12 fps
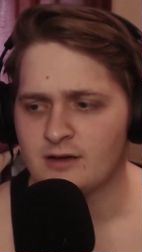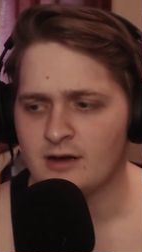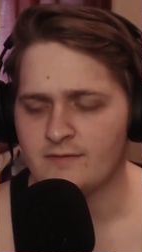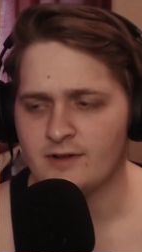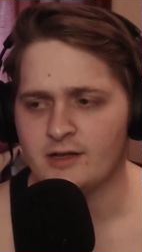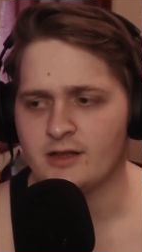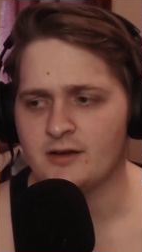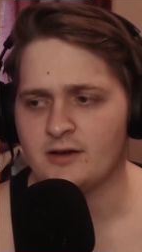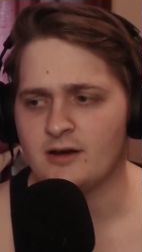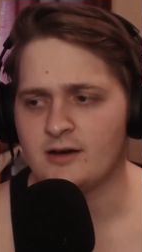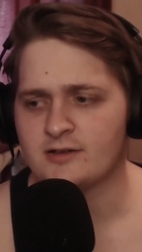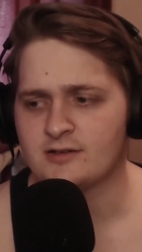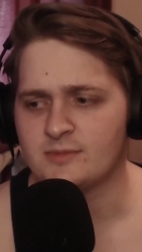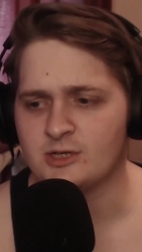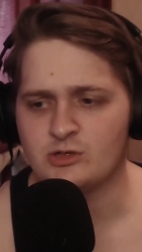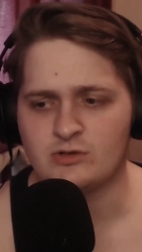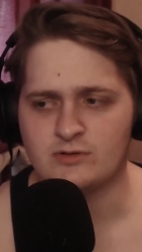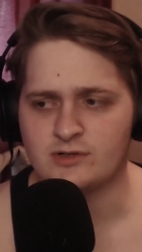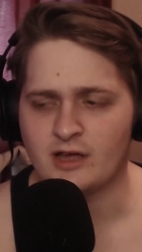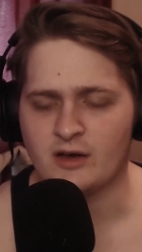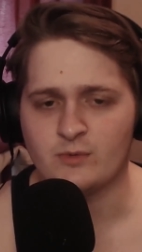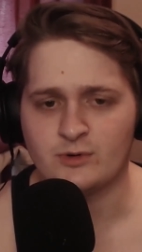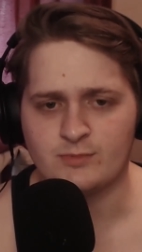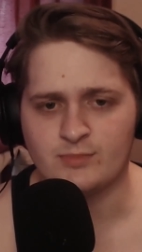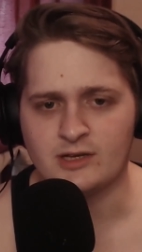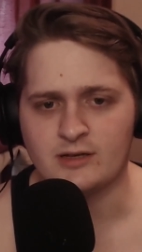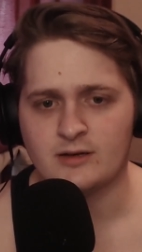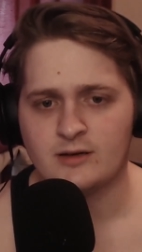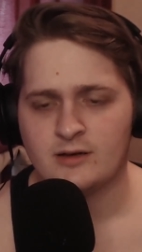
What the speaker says: I feel like there are some issues that would be